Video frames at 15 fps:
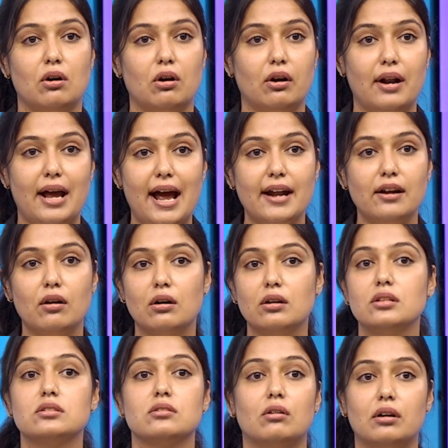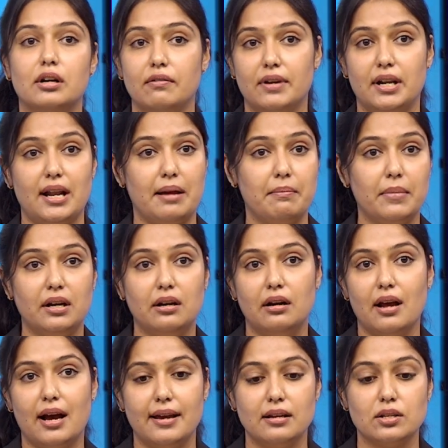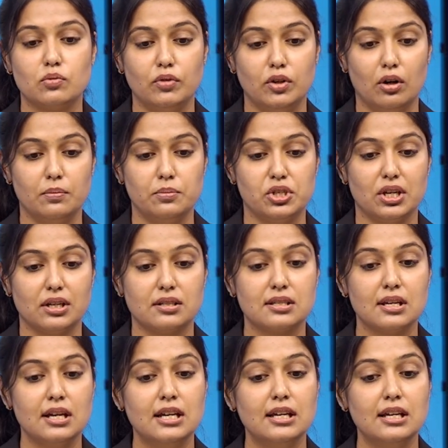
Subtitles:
or add-ons or even embedded ISV objects.